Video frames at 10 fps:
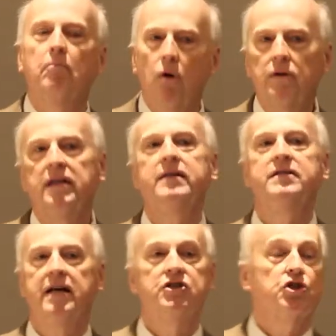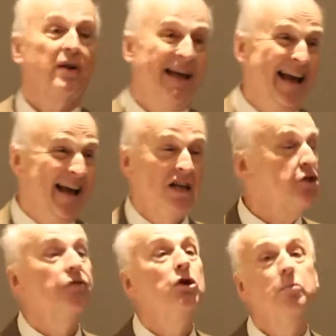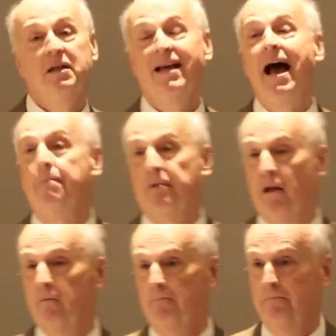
multi-century age of human capital,